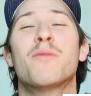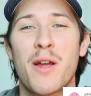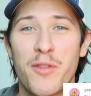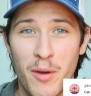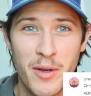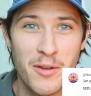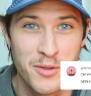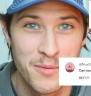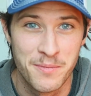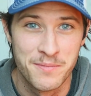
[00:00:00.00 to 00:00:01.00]
for my
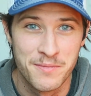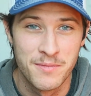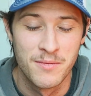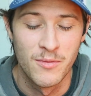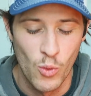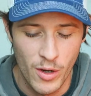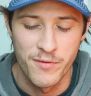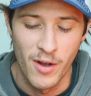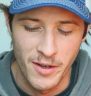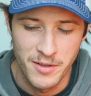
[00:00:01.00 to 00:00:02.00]
thumbnails? What
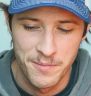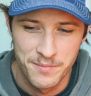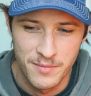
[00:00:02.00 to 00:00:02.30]
font?